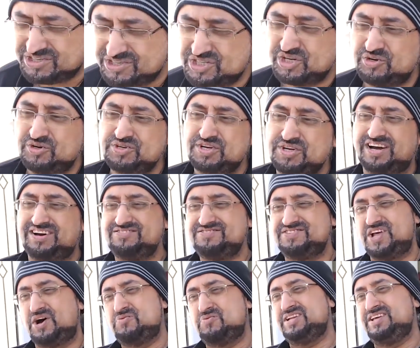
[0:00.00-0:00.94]
and I'll tell you.
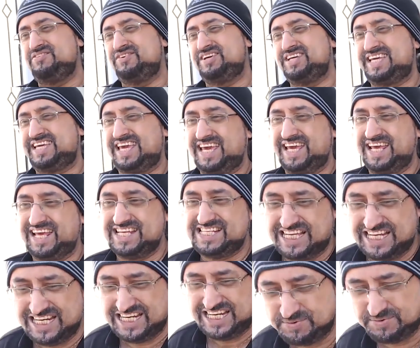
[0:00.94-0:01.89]
Oh, no one even
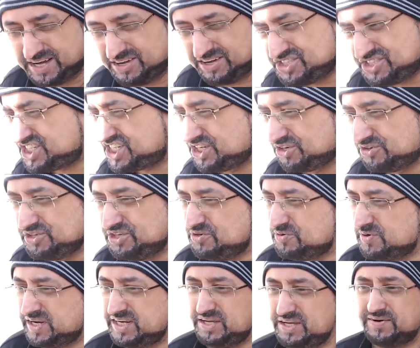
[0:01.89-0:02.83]
cares anyway. I'll just tell
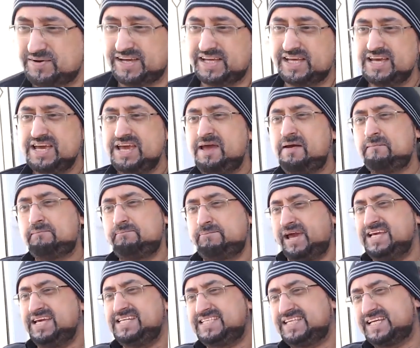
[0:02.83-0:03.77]
you anyway.
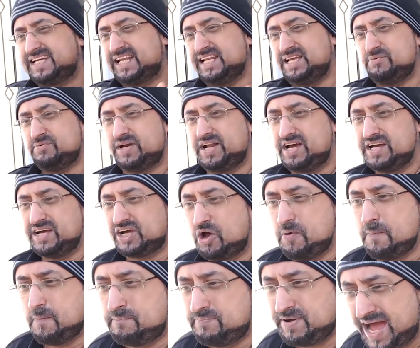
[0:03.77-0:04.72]
Basically, when I
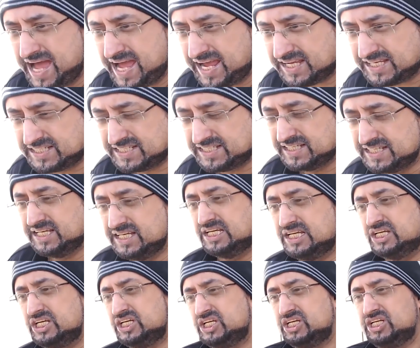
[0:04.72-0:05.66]
go back
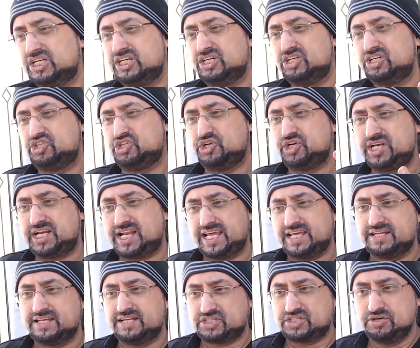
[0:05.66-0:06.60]

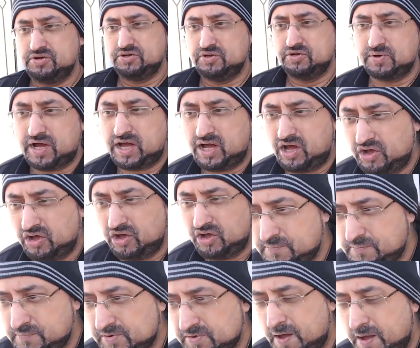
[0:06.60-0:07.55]
to
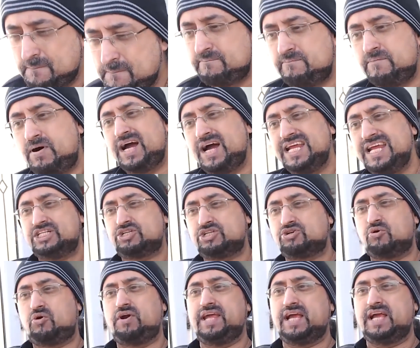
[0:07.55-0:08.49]
home, my
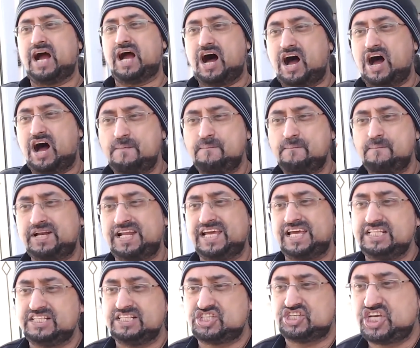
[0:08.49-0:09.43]
drawing. I'm
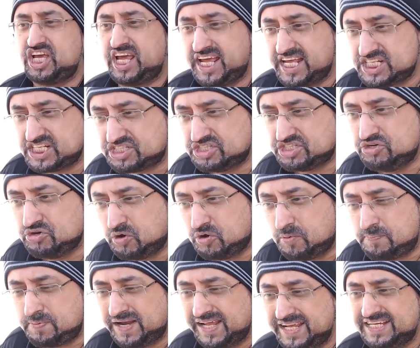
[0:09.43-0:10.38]
playing chess.
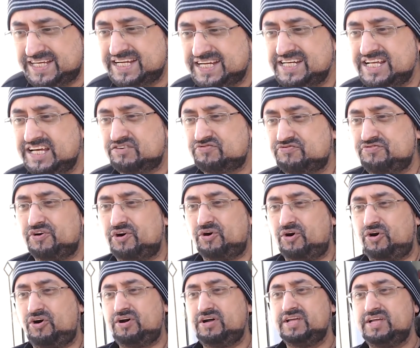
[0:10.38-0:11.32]
You're playing Connect
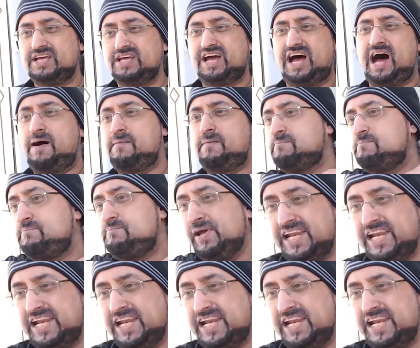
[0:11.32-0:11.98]
4. I'm